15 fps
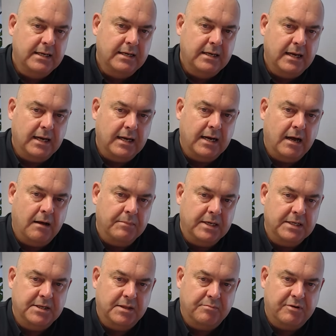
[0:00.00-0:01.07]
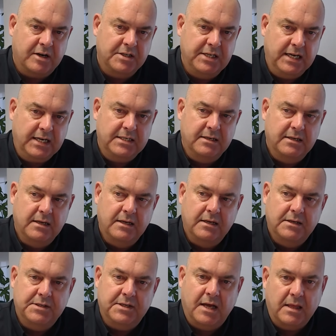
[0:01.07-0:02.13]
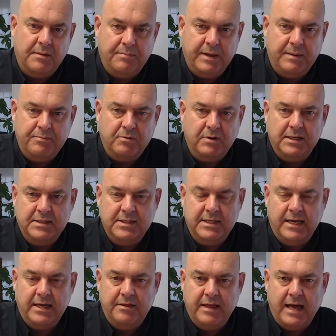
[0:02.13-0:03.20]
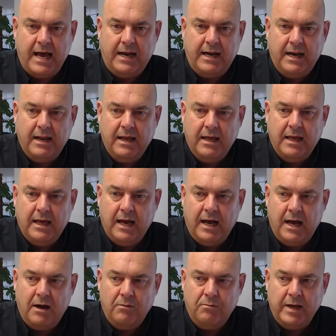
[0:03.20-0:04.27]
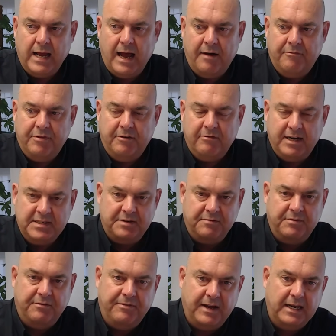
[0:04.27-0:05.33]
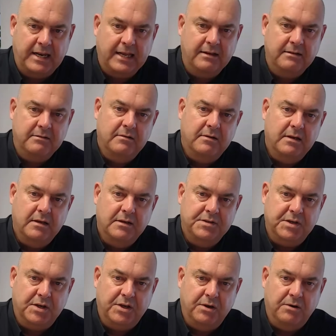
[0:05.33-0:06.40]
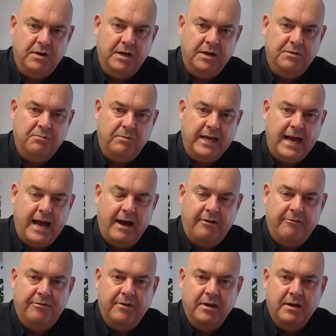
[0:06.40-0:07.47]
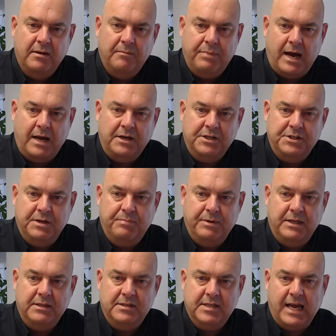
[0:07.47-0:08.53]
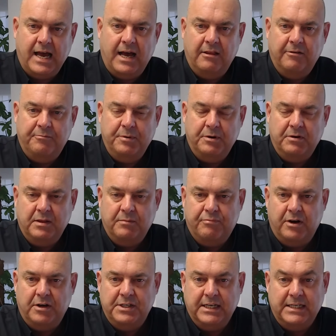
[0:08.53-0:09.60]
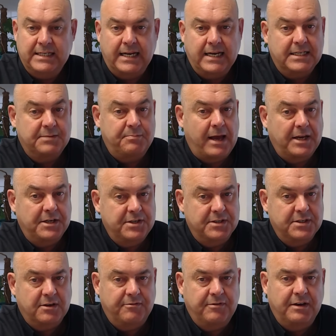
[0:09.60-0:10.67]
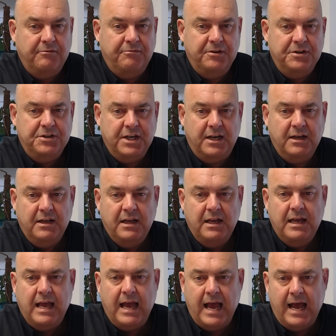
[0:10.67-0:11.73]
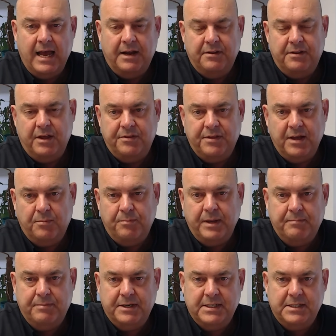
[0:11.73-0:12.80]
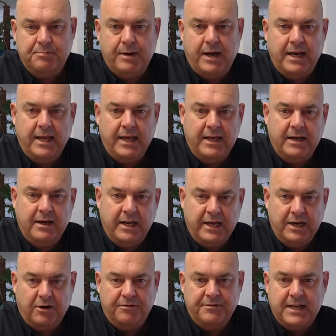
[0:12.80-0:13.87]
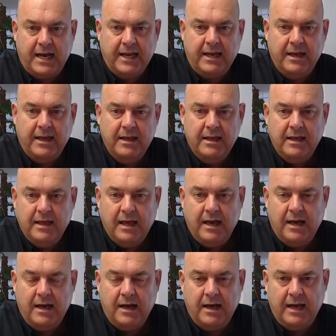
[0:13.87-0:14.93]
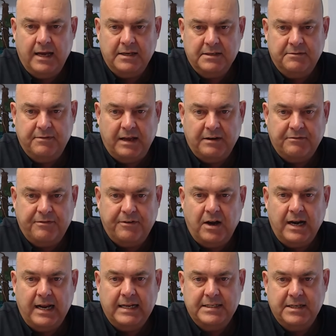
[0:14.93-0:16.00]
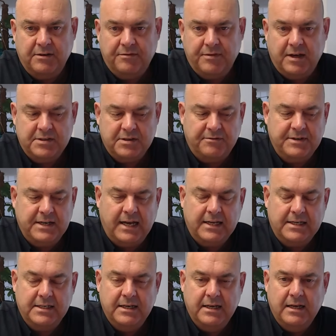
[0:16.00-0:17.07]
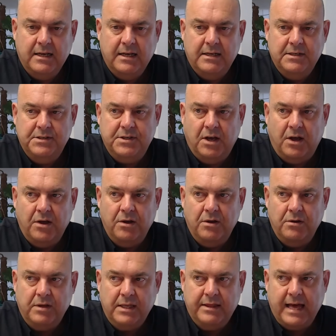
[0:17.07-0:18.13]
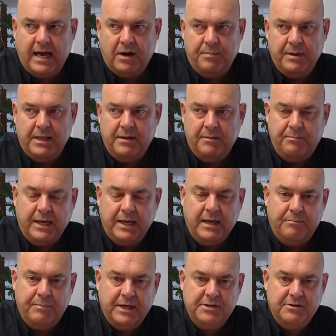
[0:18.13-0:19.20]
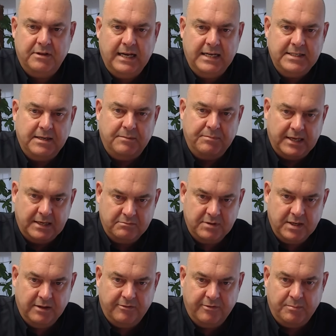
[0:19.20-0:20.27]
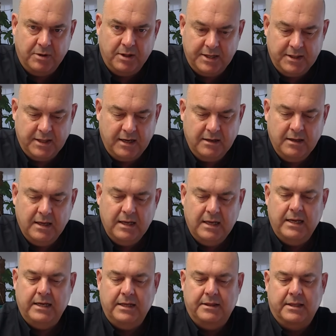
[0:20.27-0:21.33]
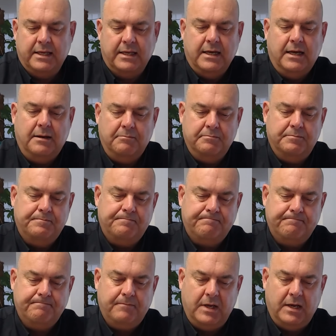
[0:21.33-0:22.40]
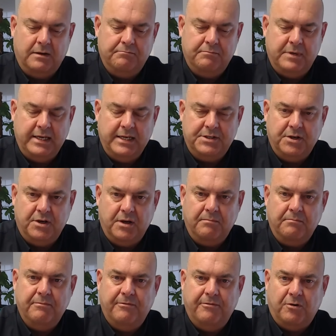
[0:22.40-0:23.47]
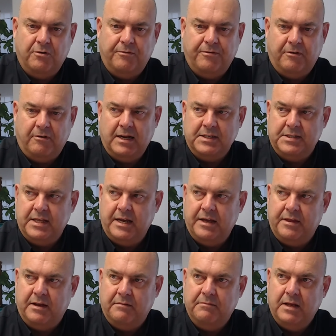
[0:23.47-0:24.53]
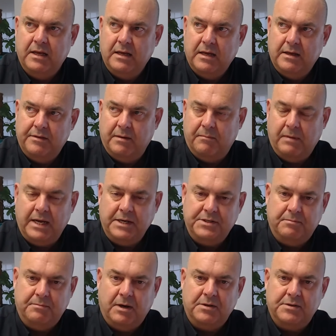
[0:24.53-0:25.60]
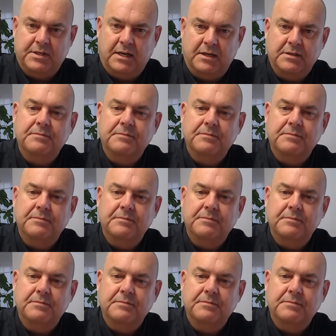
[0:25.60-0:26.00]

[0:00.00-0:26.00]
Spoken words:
into the project so that people can see that we have the rest of the funding secured. We have partnership in scale of building the project and expansions of it in future, and that they'll be participating in offtake and financing of those offtakes. So that'll be the bigger picture, and that's something deliverable in the near term for us. They're the major milestones.